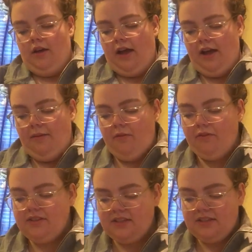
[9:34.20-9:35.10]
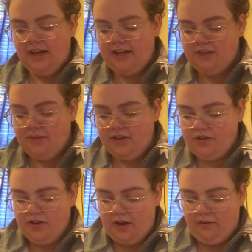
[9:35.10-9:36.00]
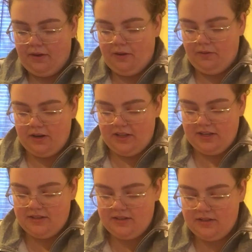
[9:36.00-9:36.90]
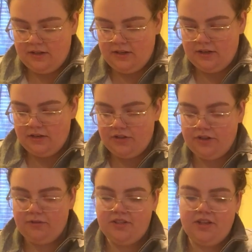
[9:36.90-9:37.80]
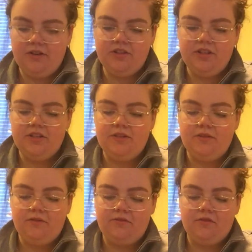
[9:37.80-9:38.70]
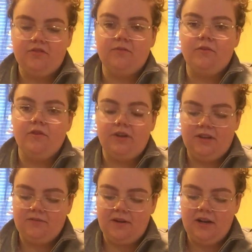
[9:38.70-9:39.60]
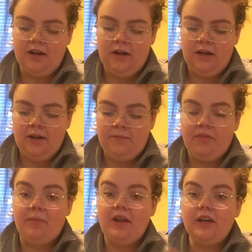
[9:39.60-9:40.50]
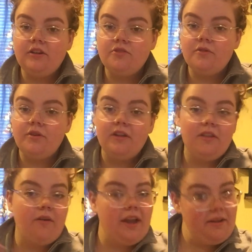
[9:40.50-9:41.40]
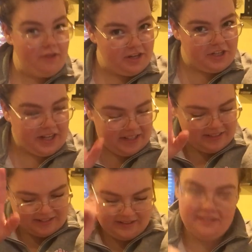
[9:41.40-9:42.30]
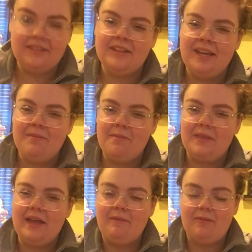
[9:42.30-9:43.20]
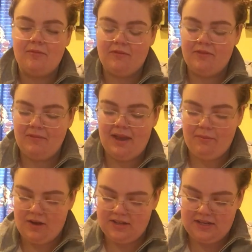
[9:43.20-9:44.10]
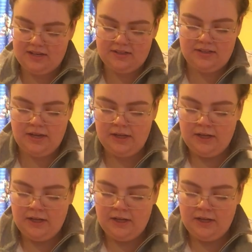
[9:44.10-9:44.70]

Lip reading: I am a forensic science major, and I really wanted this shirt, which I usually do for sororities, but I'm not in a sorority, though I am rushing, so keep up with that. Maybe we'll film that process.